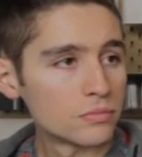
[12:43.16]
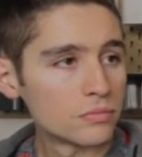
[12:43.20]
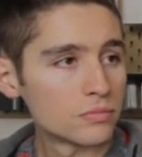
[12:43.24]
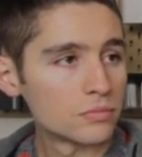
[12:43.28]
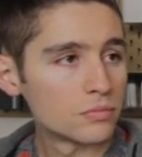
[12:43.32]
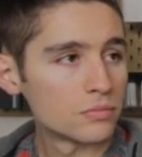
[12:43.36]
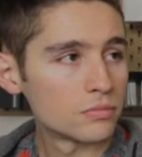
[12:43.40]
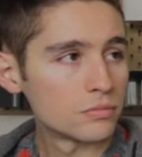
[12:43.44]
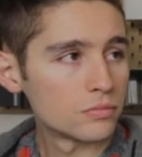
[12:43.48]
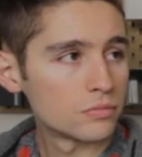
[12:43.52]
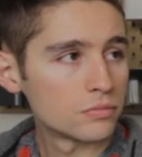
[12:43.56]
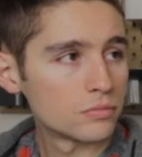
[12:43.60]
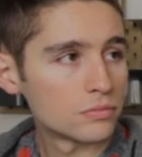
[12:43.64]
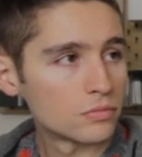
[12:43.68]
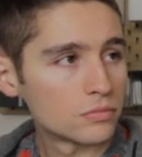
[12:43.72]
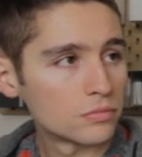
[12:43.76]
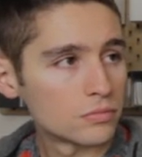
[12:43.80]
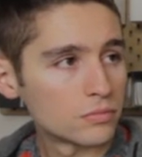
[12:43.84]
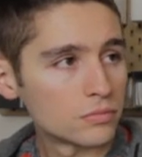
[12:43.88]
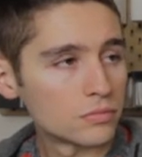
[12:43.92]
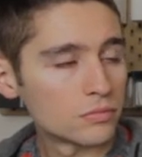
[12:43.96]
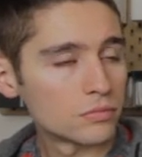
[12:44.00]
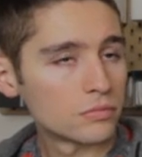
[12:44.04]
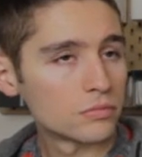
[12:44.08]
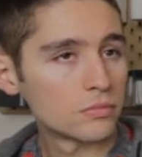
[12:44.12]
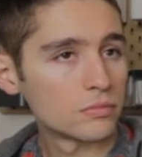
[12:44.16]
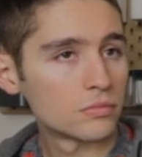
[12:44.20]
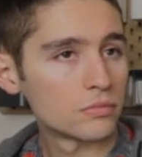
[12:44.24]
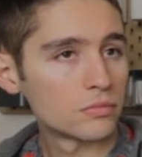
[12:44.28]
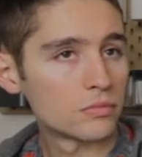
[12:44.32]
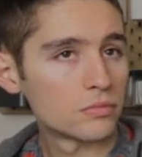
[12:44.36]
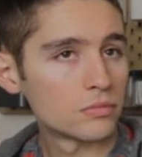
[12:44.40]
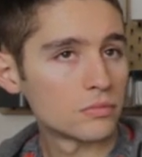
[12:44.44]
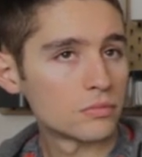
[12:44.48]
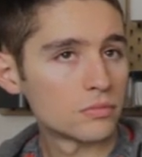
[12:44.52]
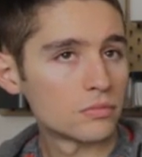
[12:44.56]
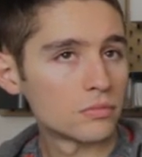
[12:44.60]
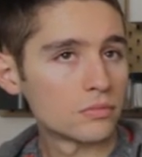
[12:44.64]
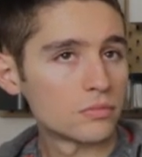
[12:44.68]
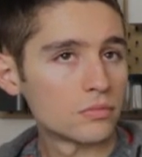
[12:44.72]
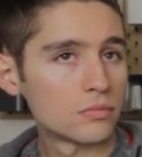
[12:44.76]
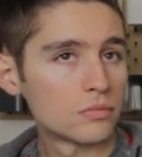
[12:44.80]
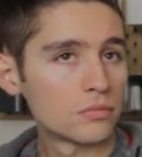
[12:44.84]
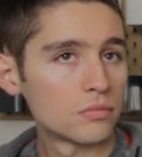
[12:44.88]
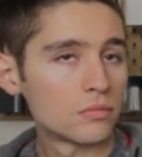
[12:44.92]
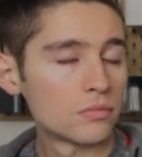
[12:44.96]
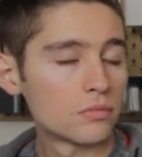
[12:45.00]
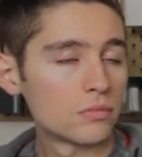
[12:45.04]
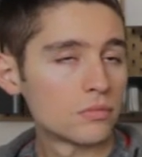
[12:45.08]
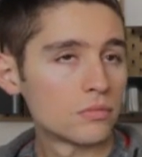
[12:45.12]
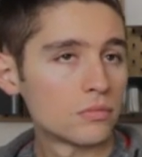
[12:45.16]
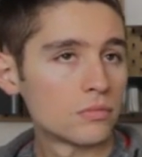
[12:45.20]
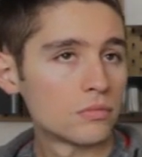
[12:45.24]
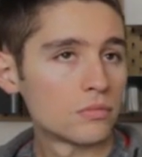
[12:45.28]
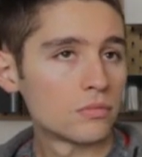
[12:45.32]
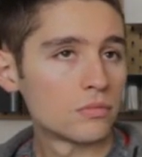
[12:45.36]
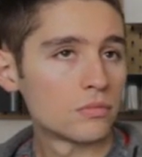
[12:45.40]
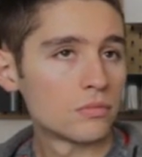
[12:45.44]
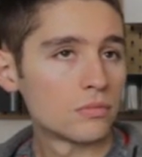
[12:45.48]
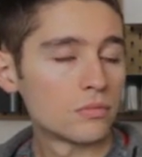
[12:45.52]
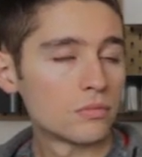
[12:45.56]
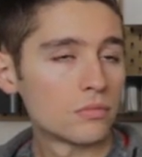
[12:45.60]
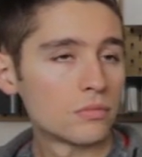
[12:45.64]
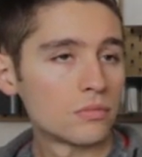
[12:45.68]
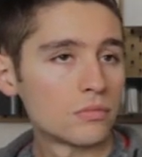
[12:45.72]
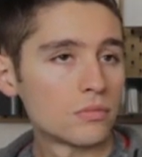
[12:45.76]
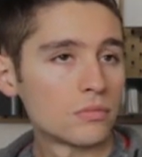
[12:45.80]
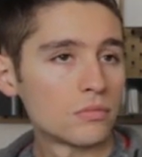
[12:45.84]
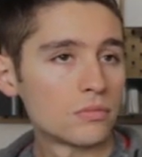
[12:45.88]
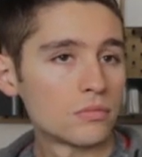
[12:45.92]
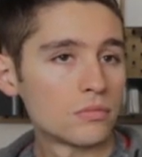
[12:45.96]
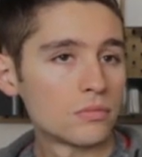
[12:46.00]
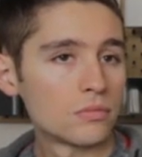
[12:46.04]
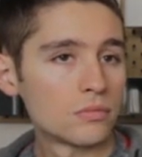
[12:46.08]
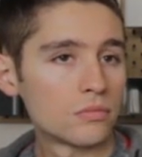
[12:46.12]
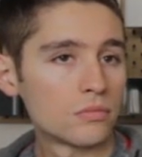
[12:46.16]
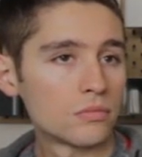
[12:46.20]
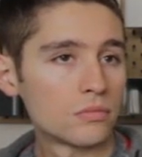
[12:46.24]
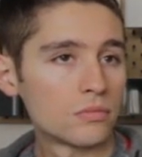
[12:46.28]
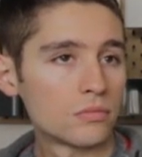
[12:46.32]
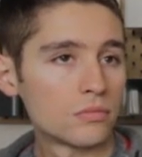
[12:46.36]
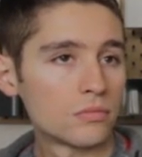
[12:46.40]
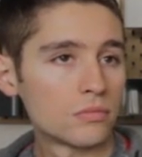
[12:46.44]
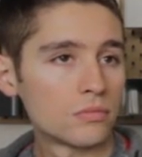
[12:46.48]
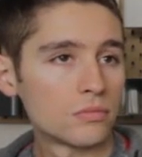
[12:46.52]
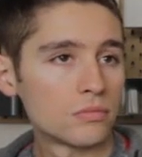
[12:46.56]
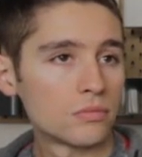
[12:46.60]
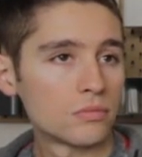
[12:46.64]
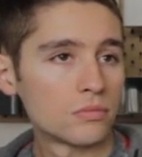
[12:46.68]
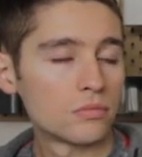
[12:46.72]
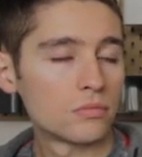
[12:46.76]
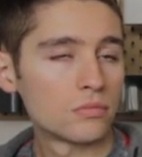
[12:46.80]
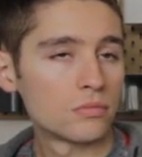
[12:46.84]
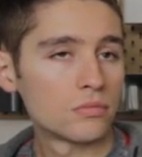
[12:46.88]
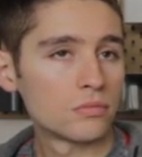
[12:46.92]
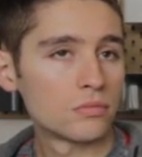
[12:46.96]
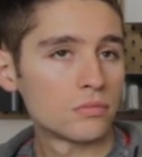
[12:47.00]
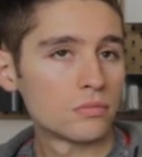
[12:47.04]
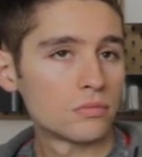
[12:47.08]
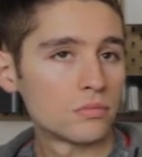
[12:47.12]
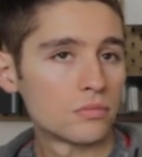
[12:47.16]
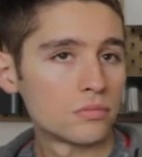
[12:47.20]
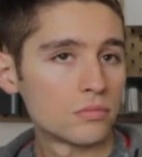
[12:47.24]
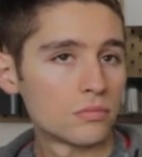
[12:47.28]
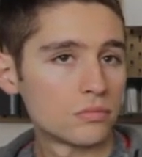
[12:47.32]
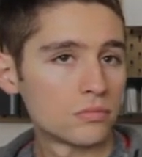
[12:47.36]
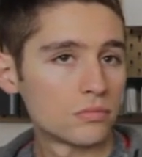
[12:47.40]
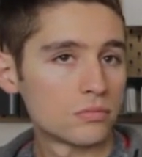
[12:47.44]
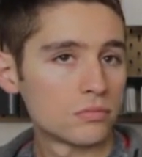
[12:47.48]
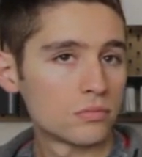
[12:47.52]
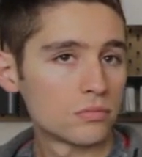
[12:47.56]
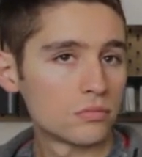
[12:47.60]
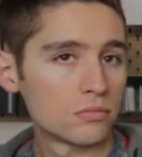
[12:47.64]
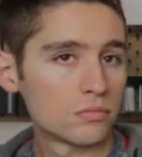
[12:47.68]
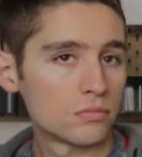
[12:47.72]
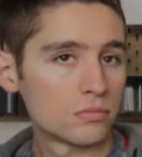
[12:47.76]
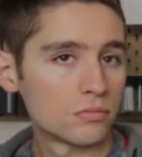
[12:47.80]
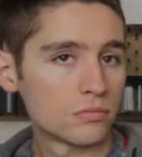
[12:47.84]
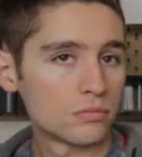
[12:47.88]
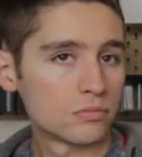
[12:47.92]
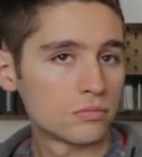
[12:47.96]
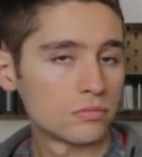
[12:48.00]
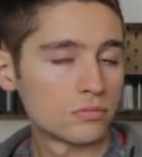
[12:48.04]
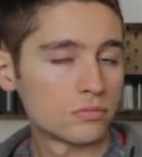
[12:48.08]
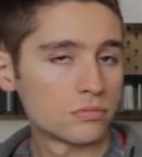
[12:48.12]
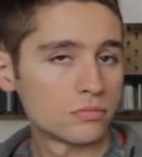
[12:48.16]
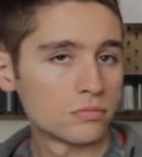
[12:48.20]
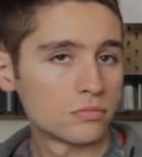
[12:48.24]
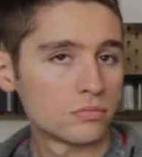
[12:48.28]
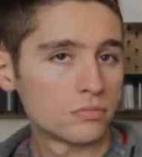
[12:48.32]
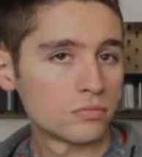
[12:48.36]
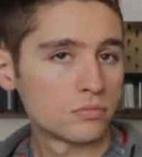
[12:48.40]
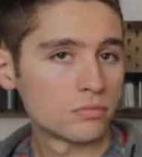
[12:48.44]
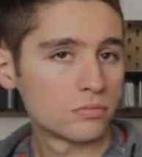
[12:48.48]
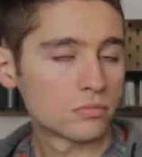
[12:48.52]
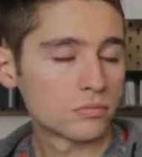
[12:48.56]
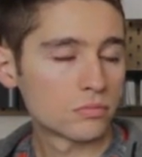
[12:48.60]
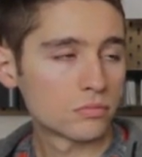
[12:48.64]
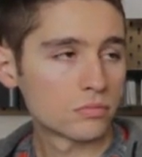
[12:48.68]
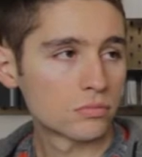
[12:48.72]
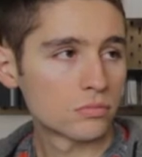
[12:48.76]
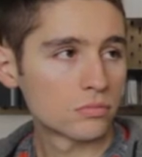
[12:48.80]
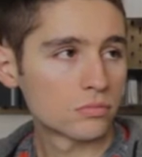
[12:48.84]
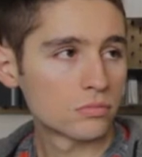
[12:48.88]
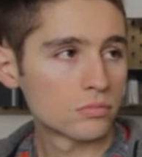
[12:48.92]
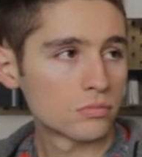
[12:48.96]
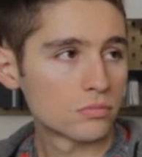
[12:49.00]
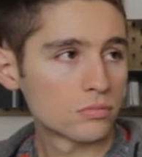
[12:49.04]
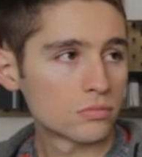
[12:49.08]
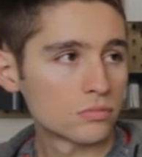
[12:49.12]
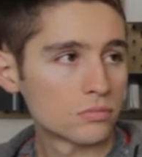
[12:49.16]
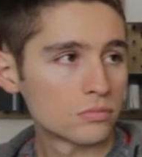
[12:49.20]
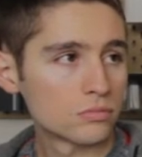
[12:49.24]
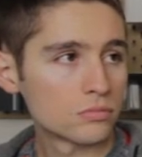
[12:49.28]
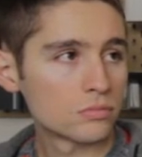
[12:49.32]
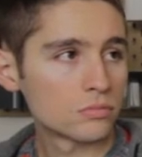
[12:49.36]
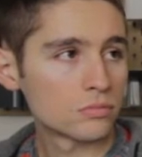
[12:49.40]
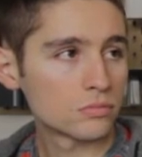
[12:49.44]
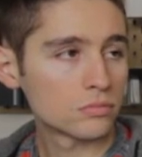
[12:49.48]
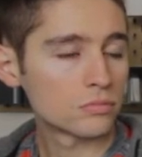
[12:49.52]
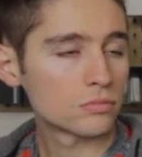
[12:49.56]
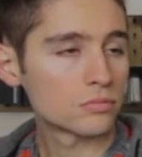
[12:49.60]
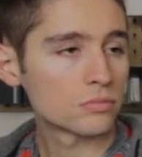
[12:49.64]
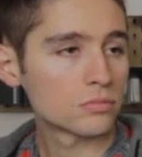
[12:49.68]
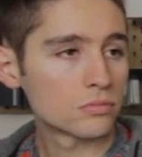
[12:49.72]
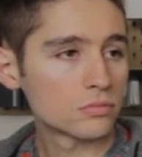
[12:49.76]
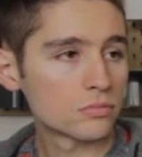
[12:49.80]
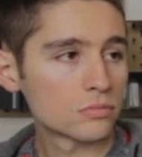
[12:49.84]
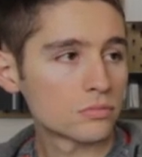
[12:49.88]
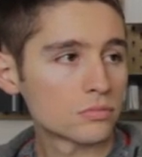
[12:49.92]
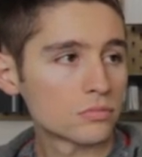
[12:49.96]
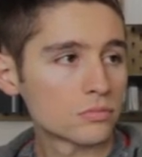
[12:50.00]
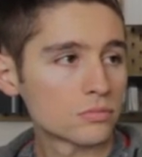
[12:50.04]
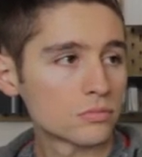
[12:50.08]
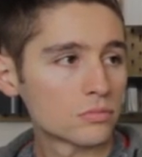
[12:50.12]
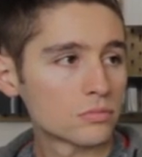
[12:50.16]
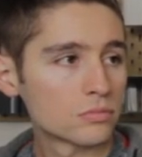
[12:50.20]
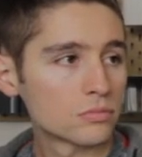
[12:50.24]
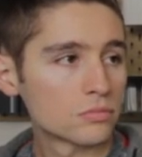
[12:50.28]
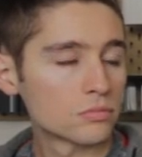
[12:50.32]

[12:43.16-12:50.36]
This person isn't speaking.